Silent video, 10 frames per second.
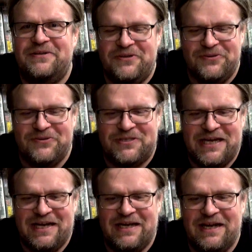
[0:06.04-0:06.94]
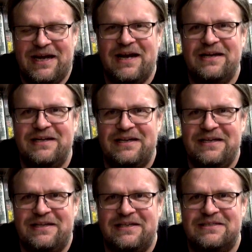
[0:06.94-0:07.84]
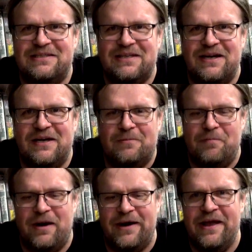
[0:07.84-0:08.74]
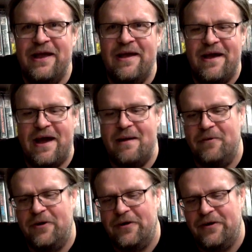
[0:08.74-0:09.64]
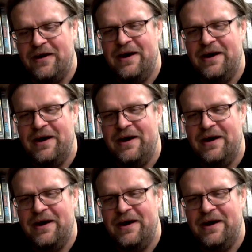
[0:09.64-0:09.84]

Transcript: UK, and it is signed by Hammer.